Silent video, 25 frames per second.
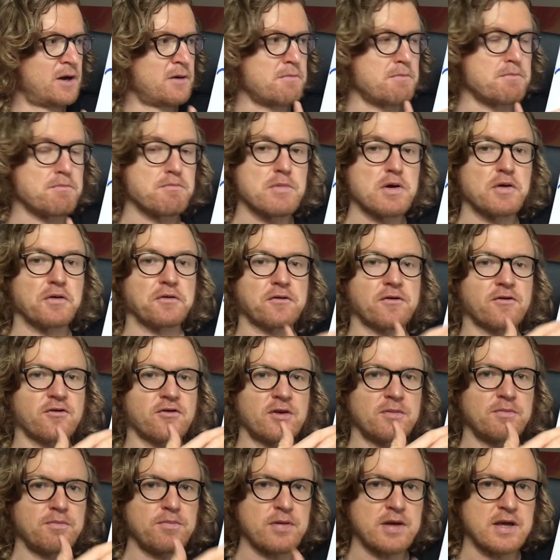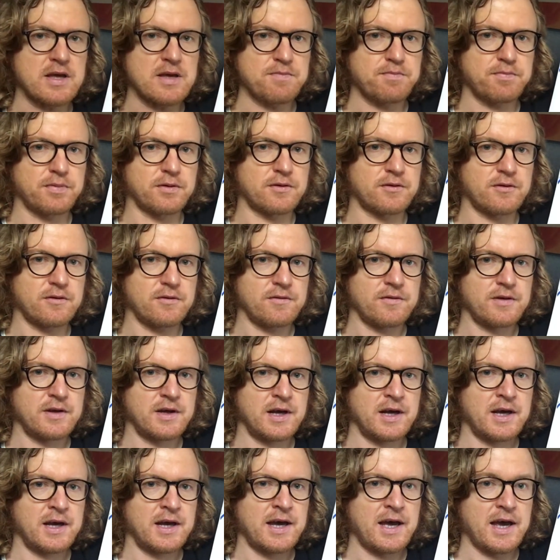most people,
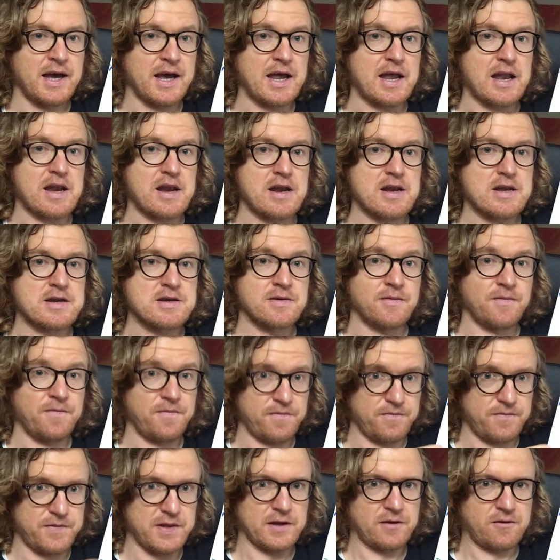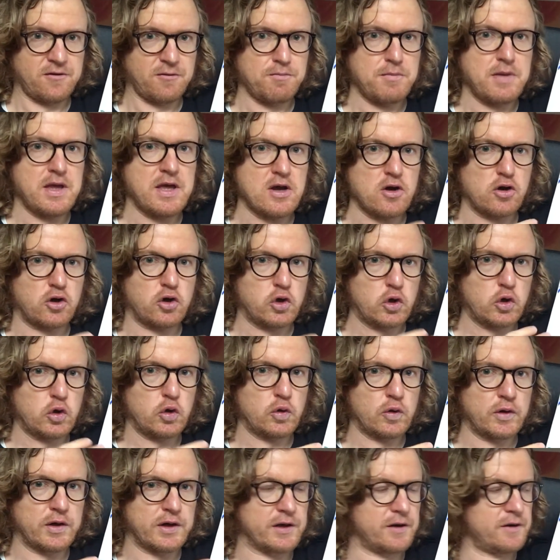and that's me
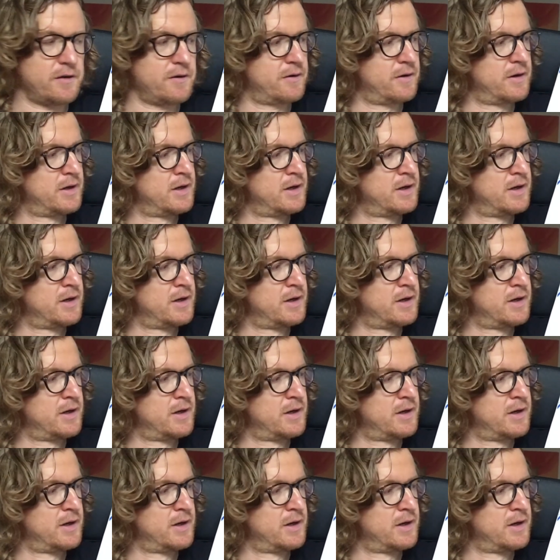included,